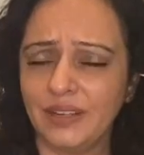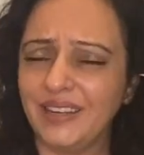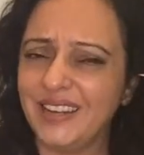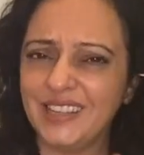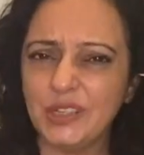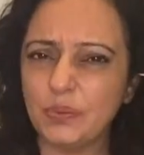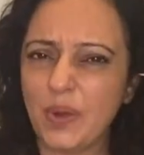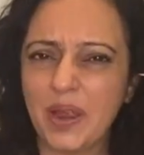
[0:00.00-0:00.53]

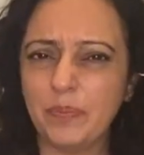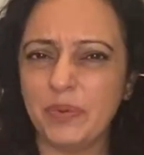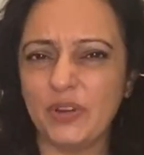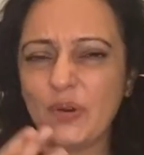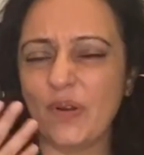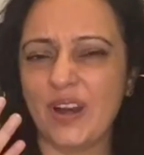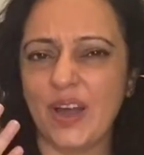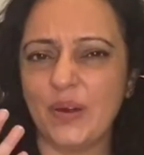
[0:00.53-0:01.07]
Let's wipe it
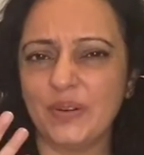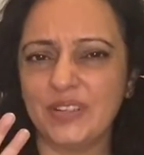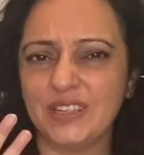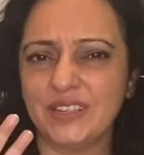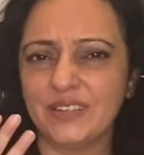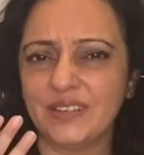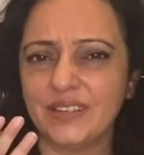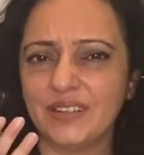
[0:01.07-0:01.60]
all out.
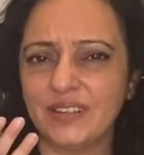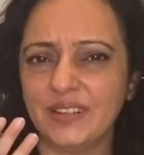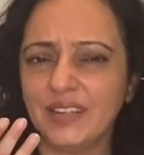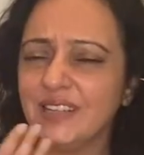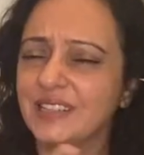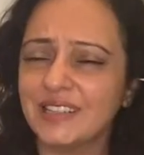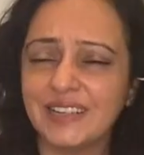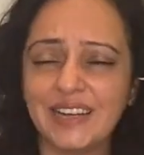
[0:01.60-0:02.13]

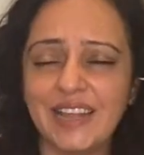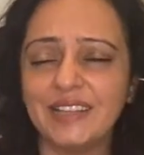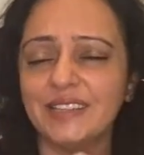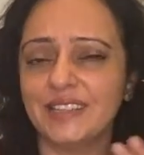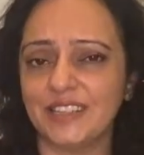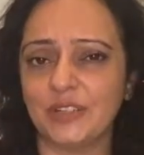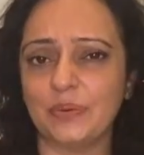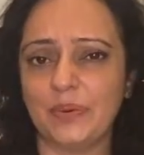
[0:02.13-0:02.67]
Let's cleanse
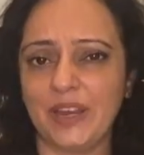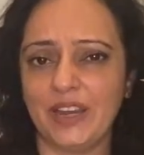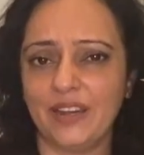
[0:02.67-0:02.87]
it away.